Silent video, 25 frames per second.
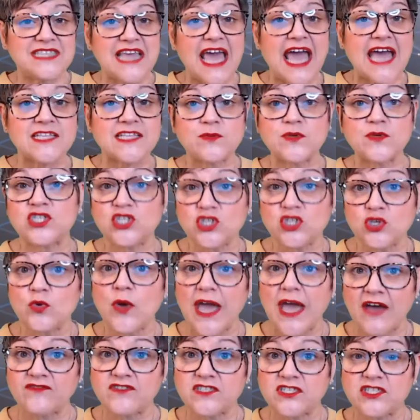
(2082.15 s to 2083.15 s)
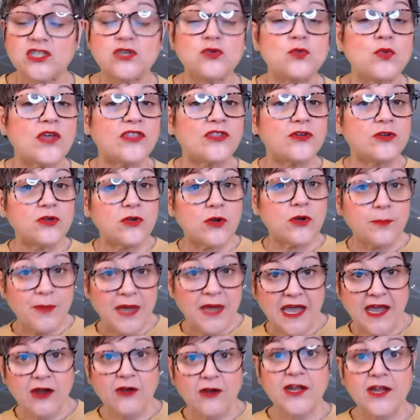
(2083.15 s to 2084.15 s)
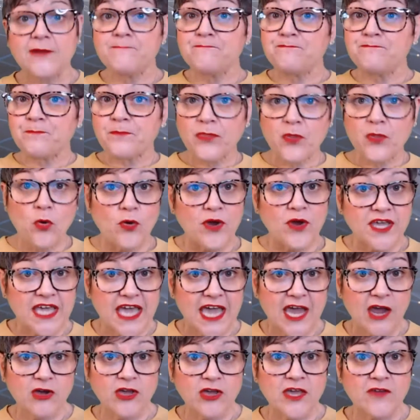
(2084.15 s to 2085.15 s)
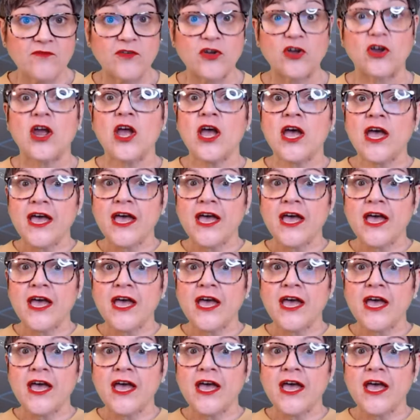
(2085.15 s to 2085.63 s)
That's what you have to do, whether you're a parent or a caregiver.